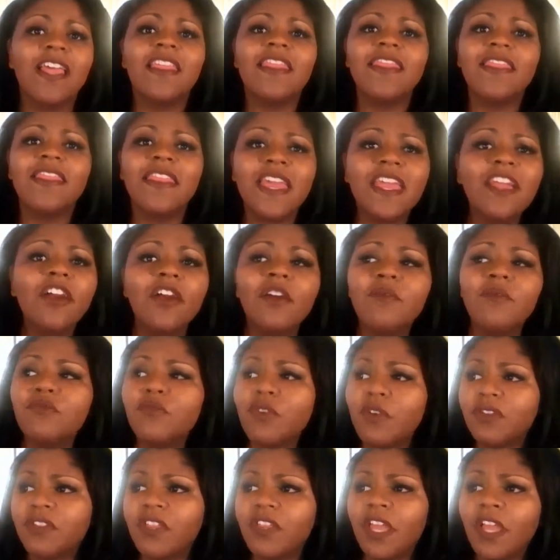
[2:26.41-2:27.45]
their
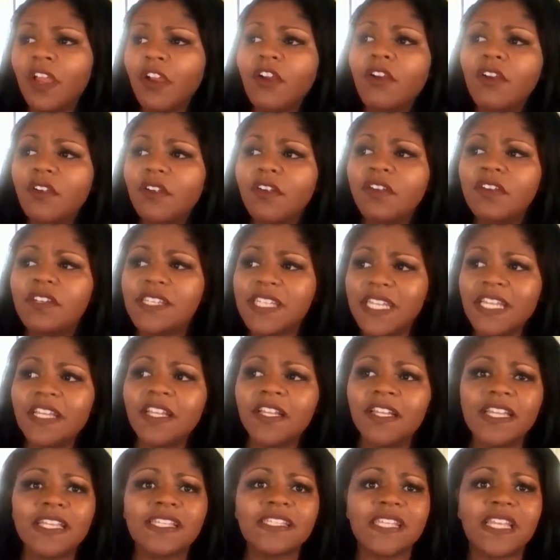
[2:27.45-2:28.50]
their
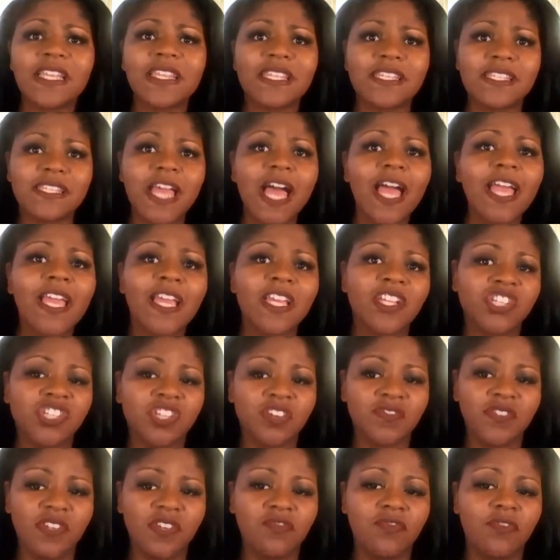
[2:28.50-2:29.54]
deal is that the sky has
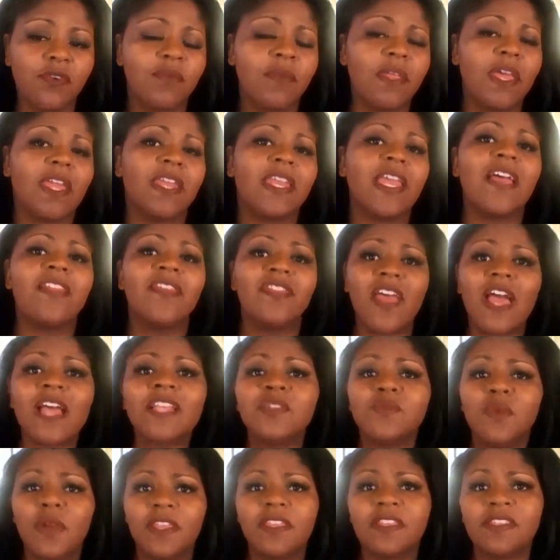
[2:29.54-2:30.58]
shifted from then and
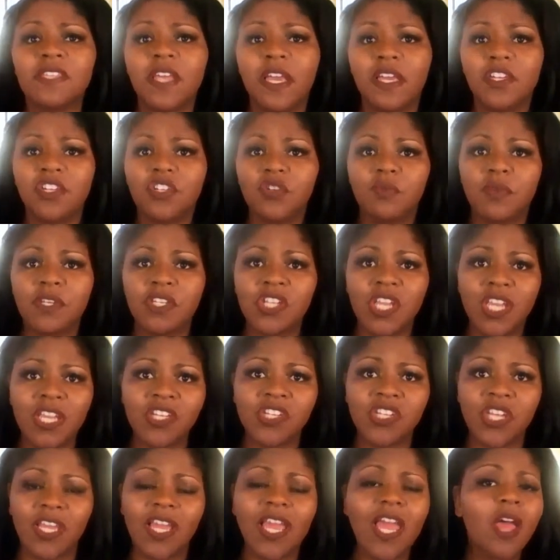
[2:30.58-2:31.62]
that's why the signs should be
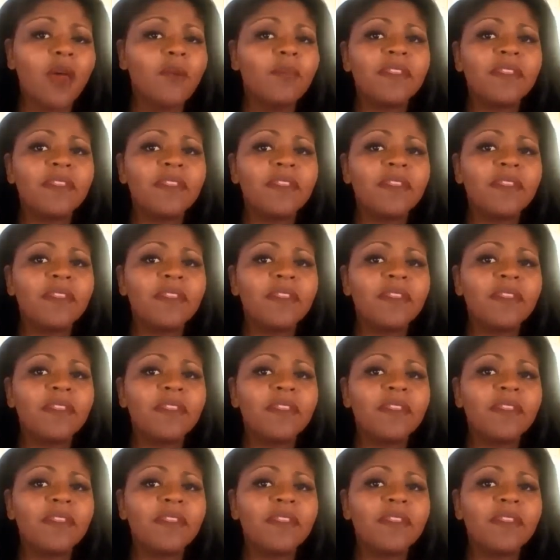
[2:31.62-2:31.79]
changing.